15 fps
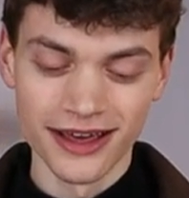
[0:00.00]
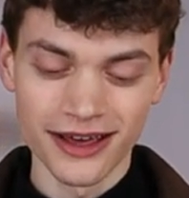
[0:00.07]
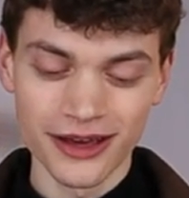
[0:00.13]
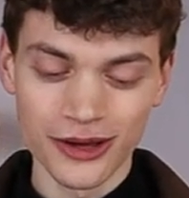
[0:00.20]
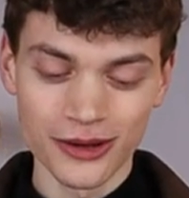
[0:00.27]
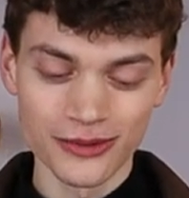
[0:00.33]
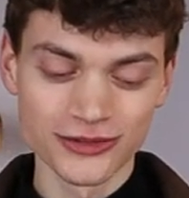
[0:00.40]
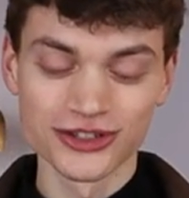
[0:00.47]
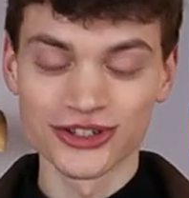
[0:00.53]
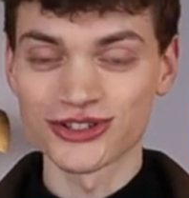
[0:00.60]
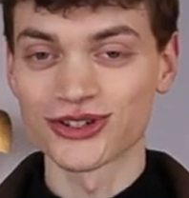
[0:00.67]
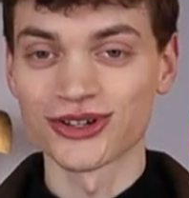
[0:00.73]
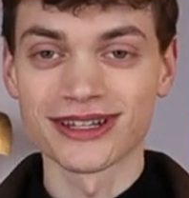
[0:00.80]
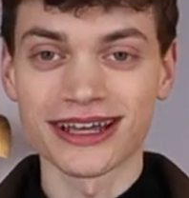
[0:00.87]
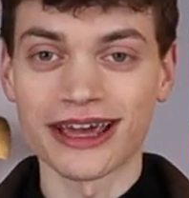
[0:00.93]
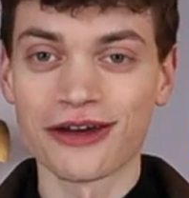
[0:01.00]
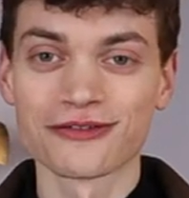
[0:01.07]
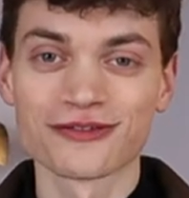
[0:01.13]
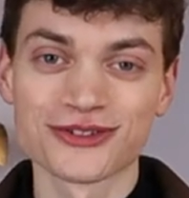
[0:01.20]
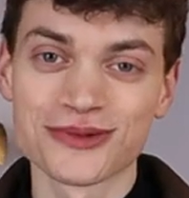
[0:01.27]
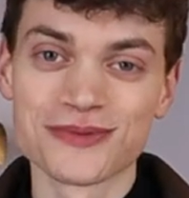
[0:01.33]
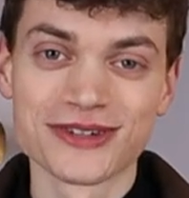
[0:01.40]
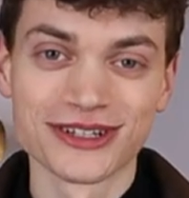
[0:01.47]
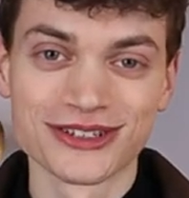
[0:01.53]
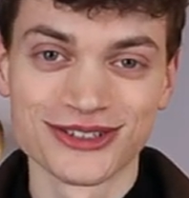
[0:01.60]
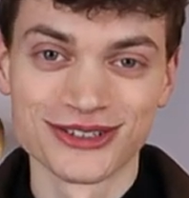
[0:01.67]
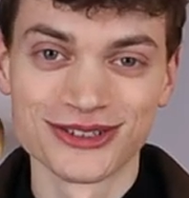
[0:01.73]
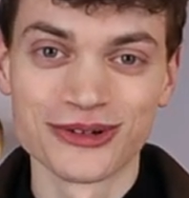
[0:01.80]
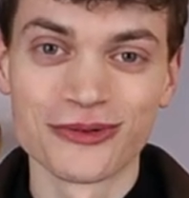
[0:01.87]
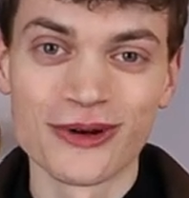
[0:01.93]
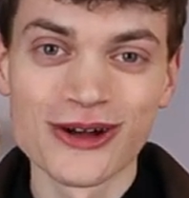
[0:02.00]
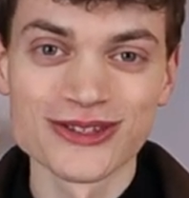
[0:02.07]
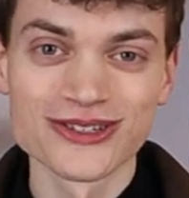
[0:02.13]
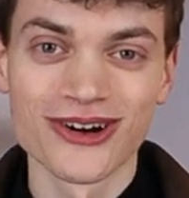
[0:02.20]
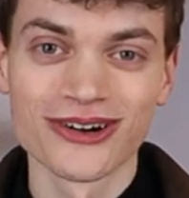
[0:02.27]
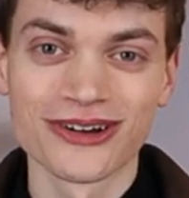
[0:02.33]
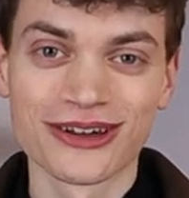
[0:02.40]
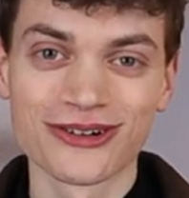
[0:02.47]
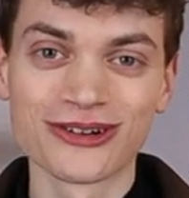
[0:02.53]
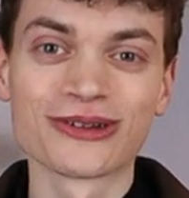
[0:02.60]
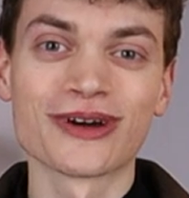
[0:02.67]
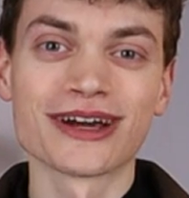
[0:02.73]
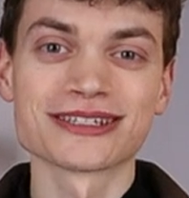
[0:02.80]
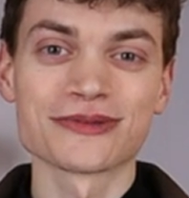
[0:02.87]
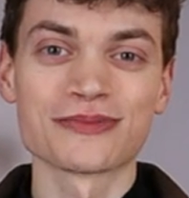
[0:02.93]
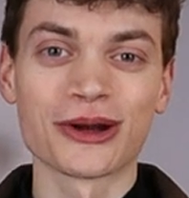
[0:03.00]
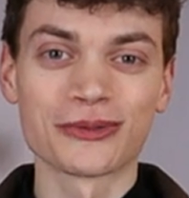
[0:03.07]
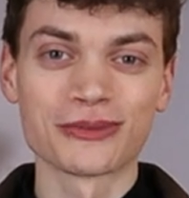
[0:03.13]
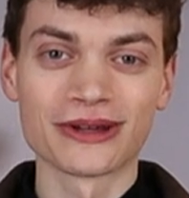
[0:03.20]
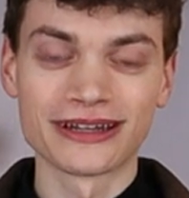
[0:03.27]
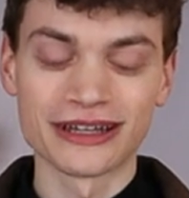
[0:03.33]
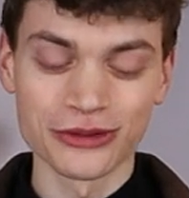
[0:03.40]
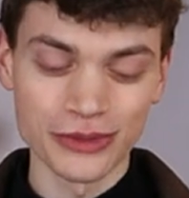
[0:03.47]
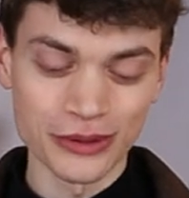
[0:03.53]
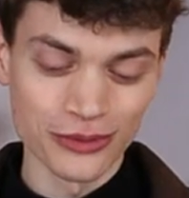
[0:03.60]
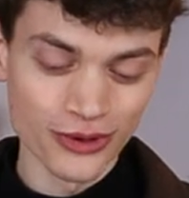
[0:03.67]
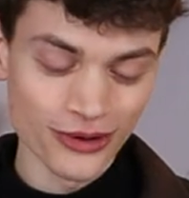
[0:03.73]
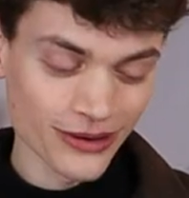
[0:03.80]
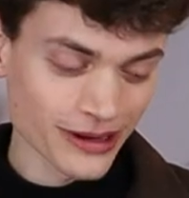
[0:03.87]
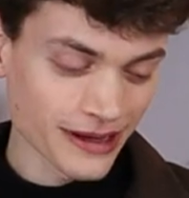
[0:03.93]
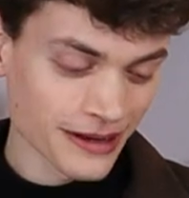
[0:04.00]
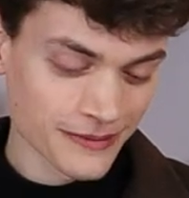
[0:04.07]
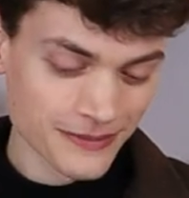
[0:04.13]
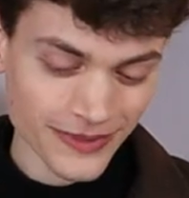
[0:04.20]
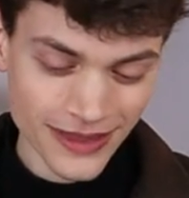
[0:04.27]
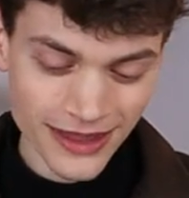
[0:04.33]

Um, just so that I have something to do while talking, otherwise it might be a little bit boring.